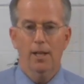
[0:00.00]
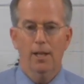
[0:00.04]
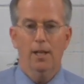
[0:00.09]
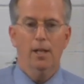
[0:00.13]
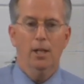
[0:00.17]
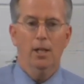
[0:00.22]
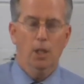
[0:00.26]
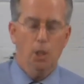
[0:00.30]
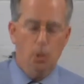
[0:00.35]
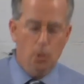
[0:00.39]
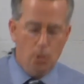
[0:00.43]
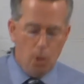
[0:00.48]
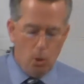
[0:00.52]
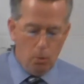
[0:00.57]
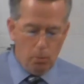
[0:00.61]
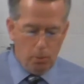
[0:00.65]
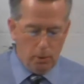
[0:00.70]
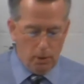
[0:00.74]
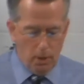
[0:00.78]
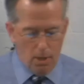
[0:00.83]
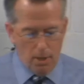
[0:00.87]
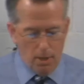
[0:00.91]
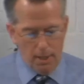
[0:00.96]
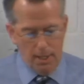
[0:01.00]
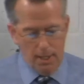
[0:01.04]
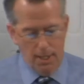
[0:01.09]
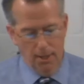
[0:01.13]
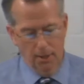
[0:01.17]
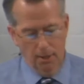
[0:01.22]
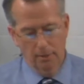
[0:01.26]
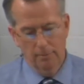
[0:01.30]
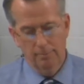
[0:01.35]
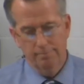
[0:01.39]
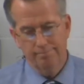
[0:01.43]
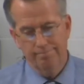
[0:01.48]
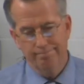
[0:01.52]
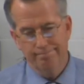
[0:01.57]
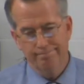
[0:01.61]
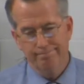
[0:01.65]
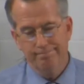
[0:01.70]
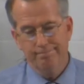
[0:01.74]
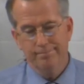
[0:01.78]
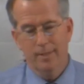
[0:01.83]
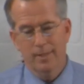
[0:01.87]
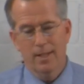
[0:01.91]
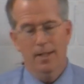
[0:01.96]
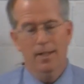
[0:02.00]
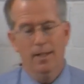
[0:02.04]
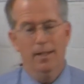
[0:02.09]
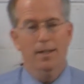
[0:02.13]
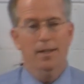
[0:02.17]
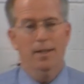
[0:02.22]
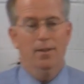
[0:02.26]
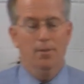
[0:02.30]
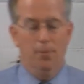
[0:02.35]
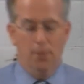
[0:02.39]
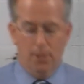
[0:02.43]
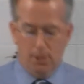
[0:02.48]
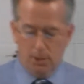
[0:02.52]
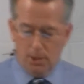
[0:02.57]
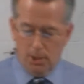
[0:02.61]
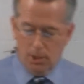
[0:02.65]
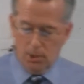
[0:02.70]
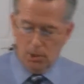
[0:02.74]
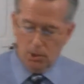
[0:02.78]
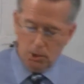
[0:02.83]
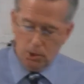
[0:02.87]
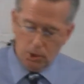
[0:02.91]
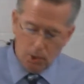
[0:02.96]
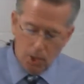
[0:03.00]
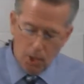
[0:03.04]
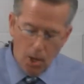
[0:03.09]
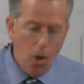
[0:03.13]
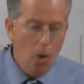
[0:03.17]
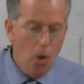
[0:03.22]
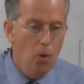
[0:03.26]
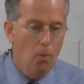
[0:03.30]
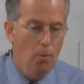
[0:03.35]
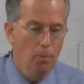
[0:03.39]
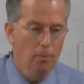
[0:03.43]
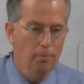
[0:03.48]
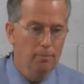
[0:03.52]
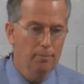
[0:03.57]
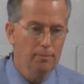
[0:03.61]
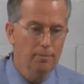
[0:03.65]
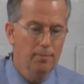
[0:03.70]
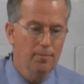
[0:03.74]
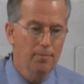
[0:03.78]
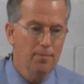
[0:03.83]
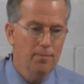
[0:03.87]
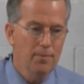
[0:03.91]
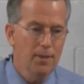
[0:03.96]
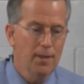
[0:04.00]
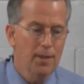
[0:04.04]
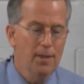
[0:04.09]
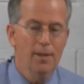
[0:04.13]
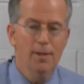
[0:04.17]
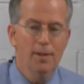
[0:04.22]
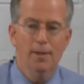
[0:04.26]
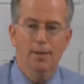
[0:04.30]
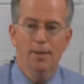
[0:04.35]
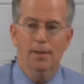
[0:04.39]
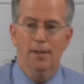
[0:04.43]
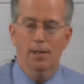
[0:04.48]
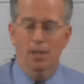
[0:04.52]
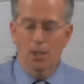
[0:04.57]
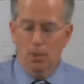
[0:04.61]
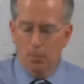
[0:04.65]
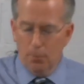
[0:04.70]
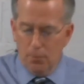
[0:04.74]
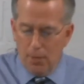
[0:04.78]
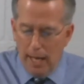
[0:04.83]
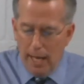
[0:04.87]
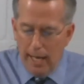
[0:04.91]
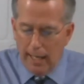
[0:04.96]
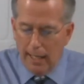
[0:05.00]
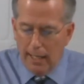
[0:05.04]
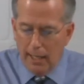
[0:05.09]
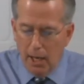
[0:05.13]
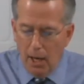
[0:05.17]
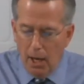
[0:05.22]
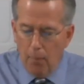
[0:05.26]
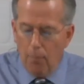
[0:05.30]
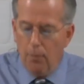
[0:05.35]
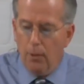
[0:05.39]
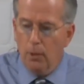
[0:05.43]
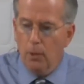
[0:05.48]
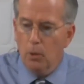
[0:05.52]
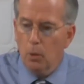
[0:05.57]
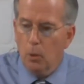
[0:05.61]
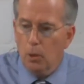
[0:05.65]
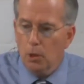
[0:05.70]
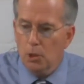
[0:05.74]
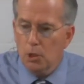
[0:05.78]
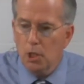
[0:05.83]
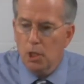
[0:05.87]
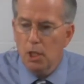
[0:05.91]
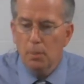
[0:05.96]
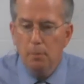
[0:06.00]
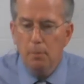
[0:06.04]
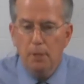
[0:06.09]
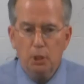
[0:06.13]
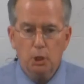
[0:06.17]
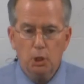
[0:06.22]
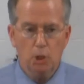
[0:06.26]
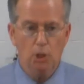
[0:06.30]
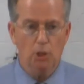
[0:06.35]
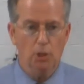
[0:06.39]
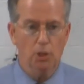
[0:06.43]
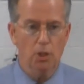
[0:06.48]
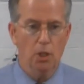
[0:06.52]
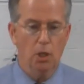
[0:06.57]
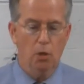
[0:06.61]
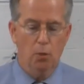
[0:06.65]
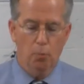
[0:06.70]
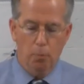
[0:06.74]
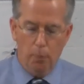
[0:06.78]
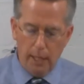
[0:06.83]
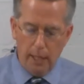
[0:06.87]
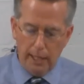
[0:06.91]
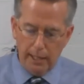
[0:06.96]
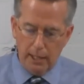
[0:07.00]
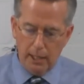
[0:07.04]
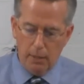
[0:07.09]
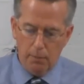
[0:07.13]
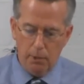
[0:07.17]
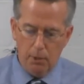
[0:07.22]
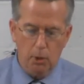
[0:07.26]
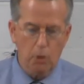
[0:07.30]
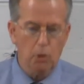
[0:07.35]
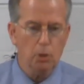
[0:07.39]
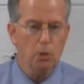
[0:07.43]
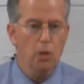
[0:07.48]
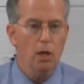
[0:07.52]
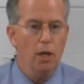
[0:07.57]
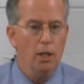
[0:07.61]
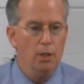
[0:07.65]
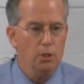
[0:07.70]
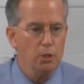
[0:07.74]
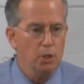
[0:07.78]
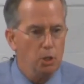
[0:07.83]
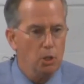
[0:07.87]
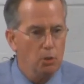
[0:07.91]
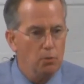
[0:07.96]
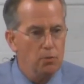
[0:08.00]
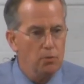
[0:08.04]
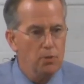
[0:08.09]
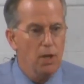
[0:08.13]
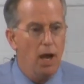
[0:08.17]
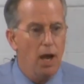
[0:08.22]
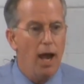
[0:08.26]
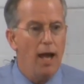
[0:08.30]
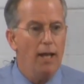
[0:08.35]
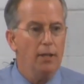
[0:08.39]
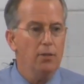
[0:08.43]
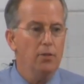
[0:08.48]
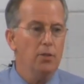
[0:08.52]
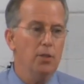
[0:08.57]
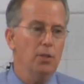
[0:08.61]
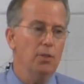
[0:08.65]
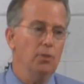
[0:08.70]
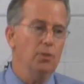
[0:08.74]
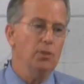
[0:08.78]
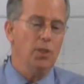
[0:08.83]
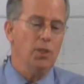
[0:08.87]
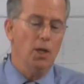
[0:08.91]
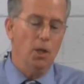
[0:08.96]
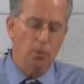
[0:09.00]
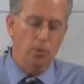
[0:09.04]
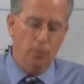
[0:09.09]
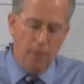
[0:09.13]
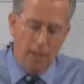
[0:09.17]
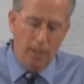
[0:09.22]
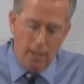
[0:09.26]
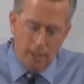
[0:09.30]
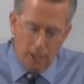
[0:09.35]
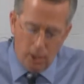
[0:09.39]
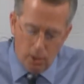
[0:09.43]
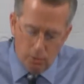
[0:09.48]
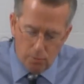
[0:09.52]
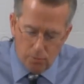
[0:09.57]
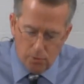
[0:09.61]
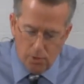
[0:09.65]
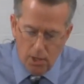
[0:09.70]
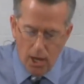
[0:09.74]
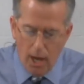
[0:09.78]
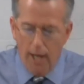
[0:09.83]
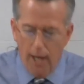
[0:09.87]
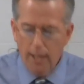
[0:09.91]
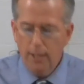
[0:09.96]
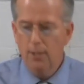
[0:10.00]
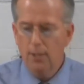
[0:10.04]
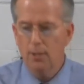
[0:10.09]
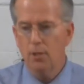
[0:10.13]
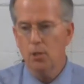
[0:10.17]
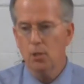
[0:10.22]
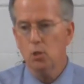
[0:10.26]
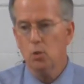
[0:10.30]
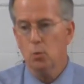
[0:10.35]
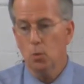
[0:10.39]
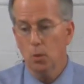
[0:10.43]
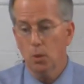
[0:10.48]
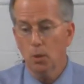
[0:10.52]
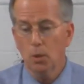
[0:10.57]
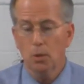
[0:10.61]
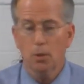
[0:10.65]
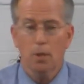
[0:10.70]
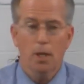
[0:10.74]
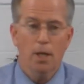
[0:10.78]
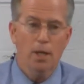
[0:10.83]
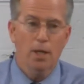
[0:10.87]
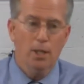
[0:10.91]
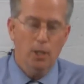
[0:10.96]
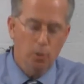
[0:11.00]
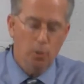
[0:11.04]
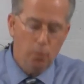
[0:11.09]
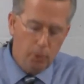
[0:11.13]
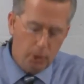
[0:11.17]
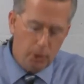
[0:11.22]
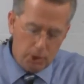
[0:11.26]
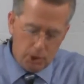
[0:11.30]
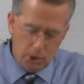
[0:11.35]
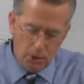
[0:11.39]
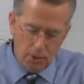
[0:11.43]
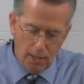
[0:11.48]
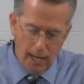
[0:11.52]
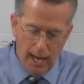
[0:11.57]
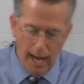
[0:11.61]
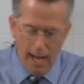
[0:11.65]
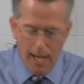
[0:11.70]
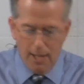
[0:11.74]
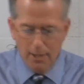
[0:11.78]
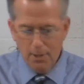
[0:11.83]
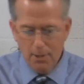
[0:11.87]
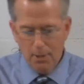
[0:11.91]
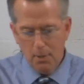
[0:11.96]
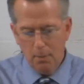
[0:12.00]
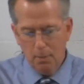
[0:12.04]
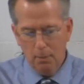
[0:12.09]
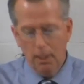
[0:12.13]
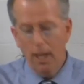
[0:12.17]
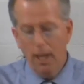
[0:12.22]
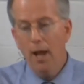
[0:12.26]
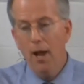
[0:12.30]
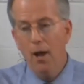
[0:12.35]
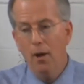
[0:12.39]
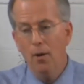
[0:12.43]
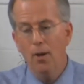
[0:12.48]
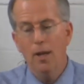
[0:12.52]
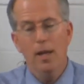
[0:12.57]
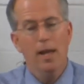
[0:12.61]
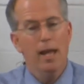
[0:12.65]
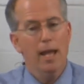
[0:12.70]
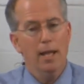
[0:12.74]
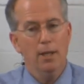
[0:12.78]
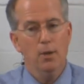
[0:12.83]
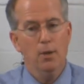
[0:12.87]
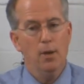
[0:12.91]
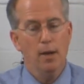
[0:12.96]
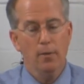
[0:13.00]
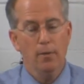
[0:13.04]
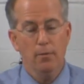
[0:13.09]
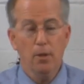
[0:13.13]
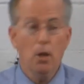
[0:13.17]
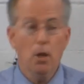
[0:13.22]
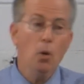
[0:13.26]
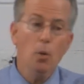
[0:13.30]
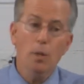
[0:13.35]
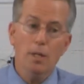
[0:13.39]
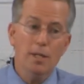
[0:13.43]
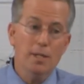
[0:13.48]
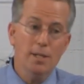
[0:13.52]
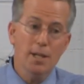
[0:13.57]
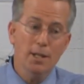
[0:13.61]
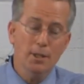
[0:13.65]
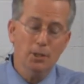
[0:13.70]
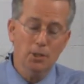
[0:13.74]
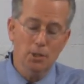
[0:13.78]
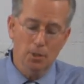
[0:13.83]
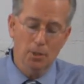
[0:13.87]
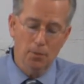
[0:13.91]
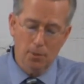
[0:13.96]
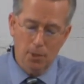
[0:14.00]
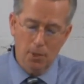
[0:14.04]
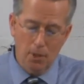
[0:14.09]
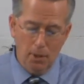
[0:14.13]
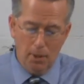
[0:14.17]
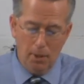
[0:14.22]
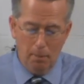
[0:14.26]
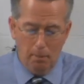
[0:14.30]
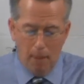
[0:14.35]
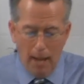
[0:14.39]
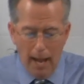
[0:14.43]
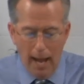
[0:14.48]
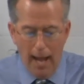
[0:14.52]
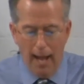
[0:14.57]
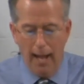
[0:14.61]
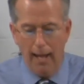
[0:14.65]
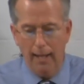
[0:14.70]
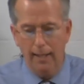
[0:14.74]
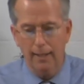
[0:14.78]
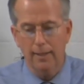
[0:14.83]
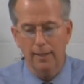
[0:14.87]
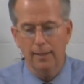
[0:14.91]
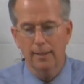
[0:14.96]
You don't belong here. This isn't your home. You've taken up the Lord's commission. You've picked up your cross. You've died to yourself. You've died to this world. You've put your hand to the plow, and you have no intention of turning back